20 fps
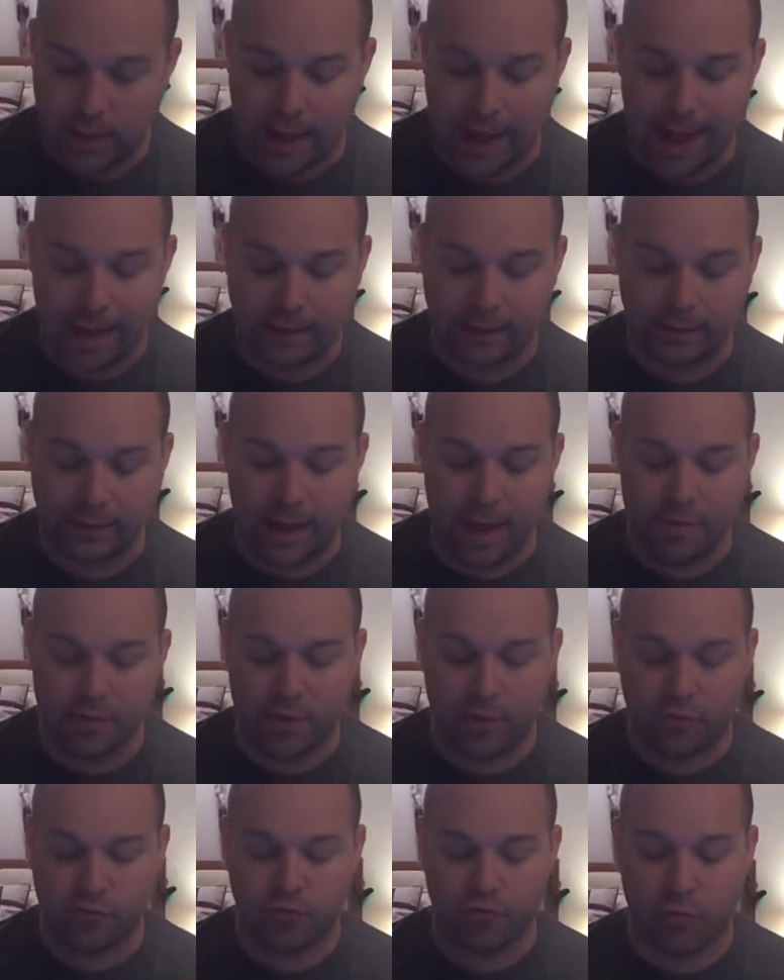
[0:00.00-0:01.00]
And let
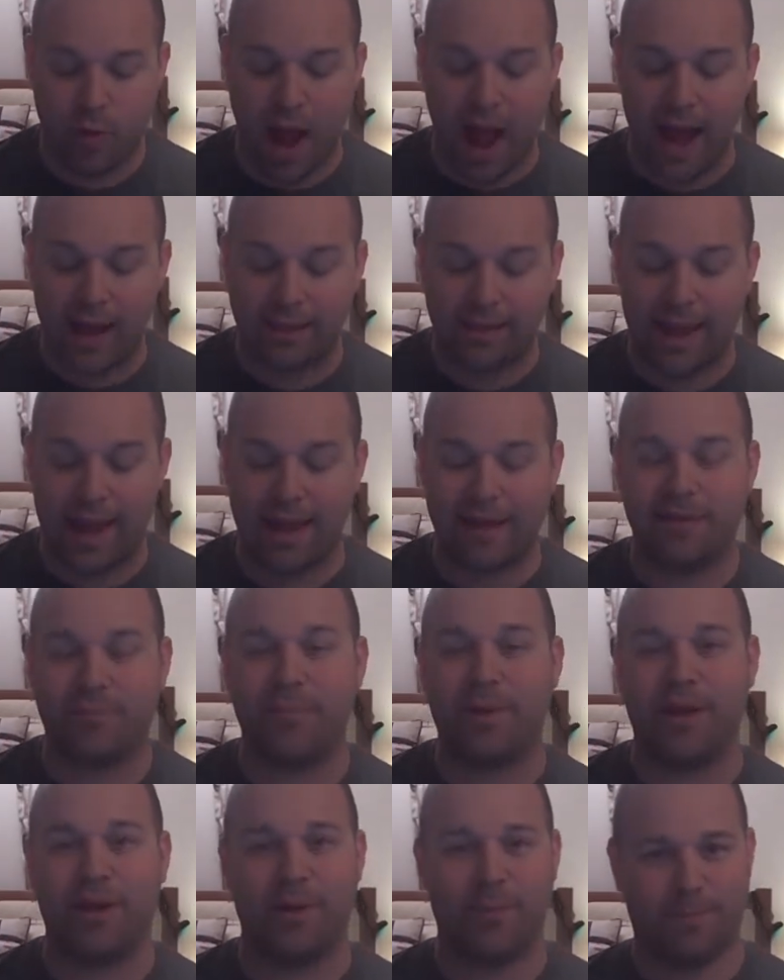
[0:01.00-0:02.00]
the dry land
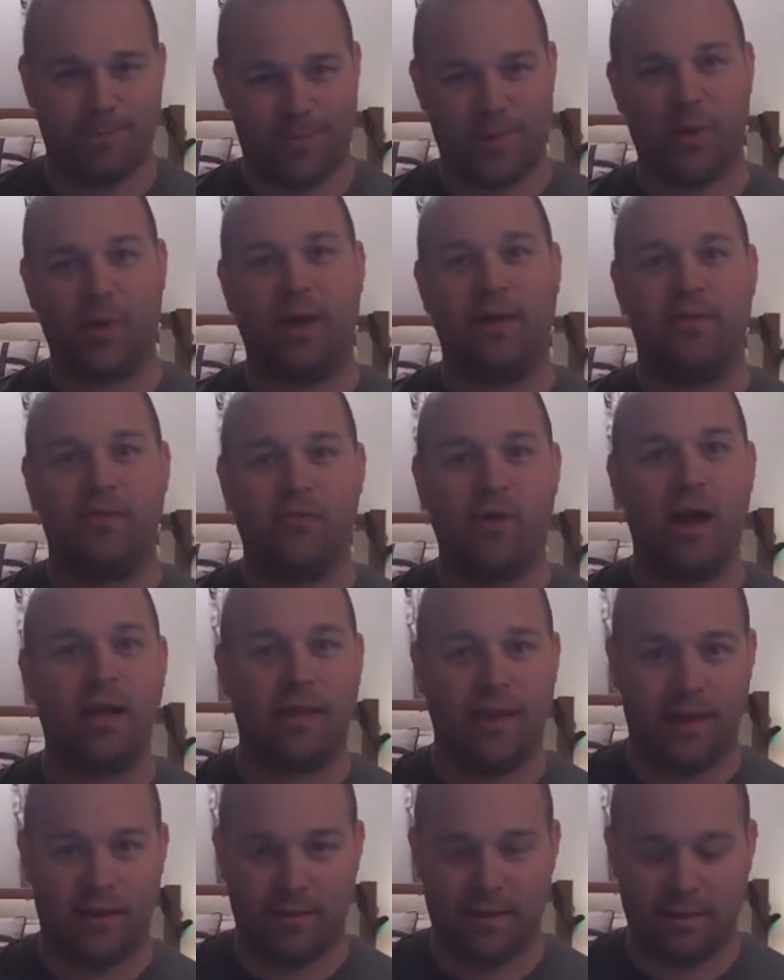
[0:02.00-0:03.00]
appear. Okay, the dry
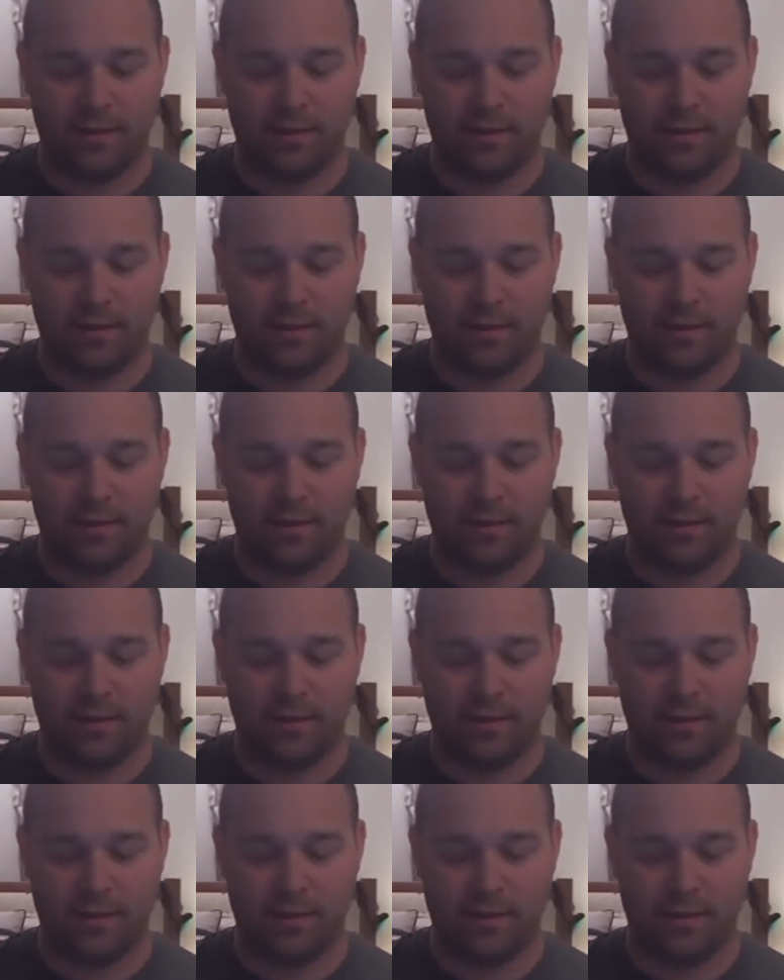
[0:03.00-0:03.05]
land.